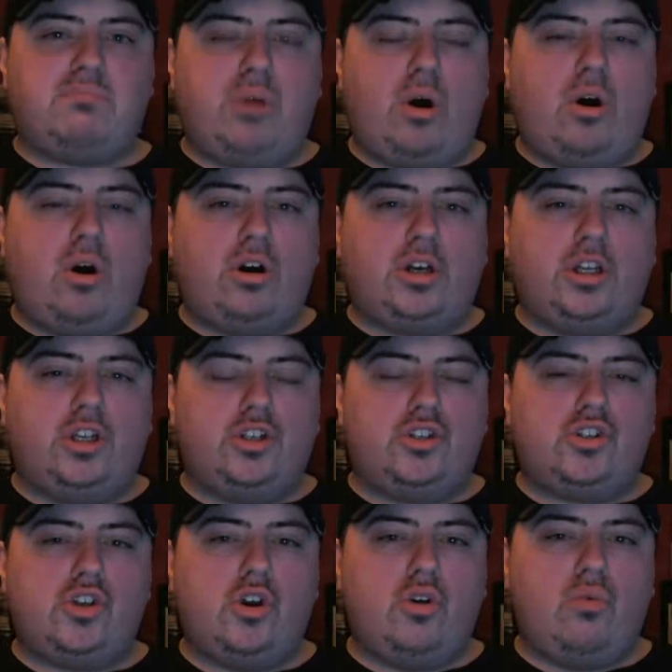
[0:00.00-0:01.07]
Park in a
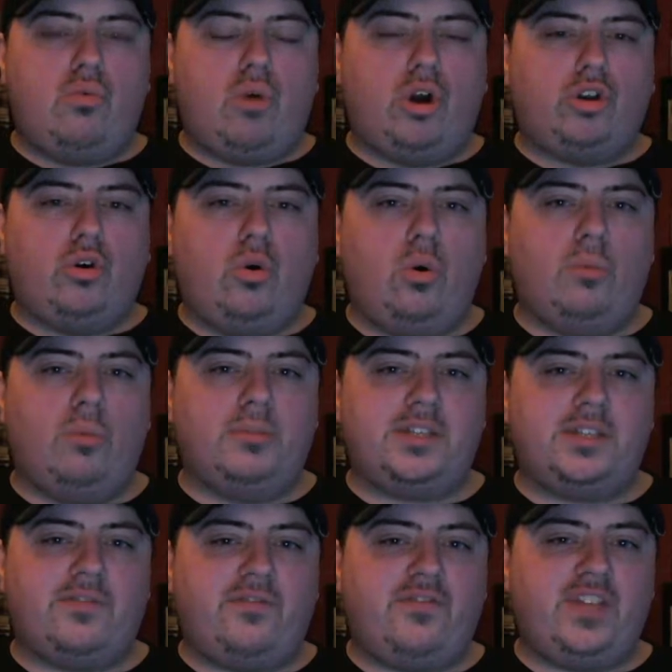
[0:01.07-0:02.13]
two one home
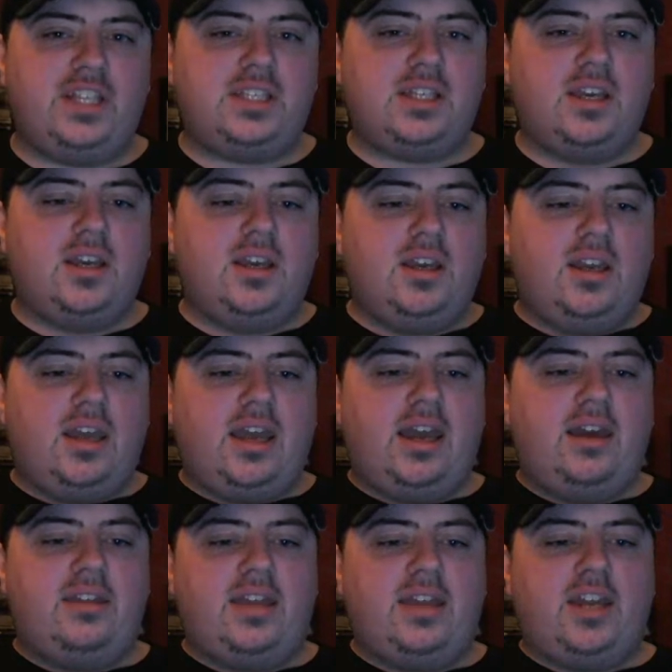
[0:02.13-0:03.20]
defeat.
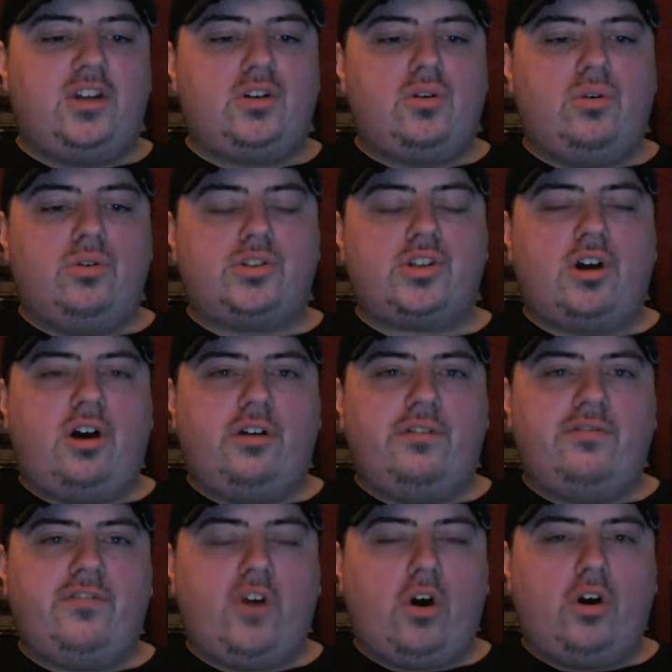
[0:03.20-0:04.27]
And then, of course, on V
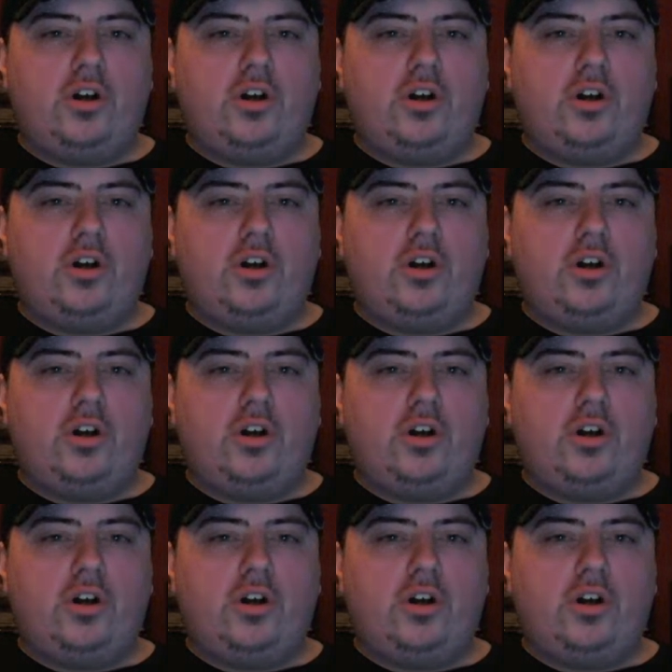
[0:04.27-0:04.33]
A R,